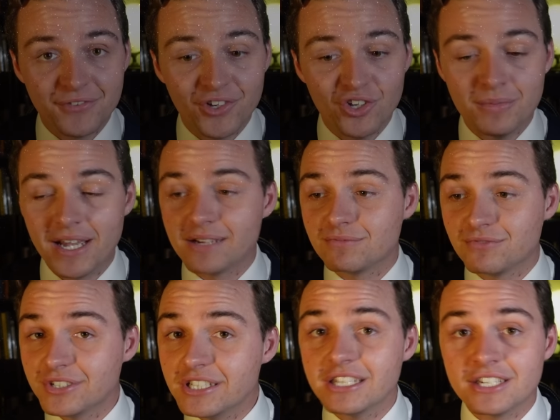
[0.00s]
film. I
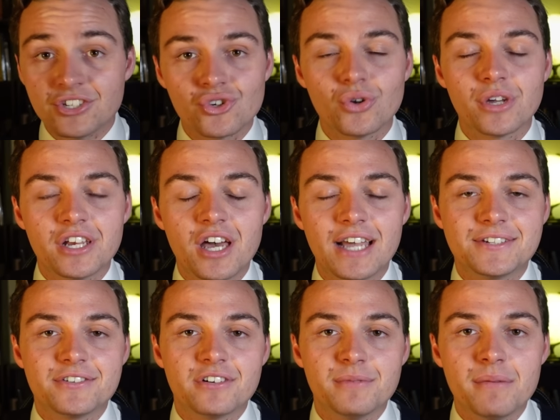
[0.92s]
really enjoy A
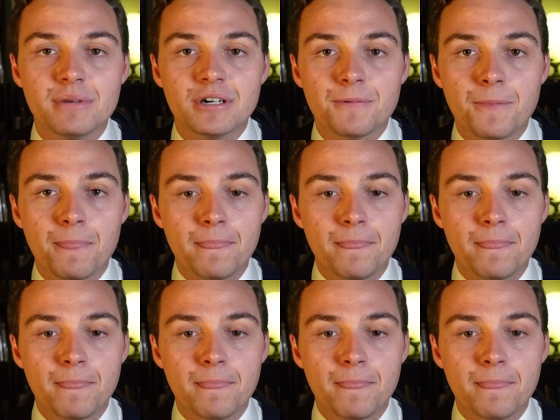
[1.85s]
Night to Remember.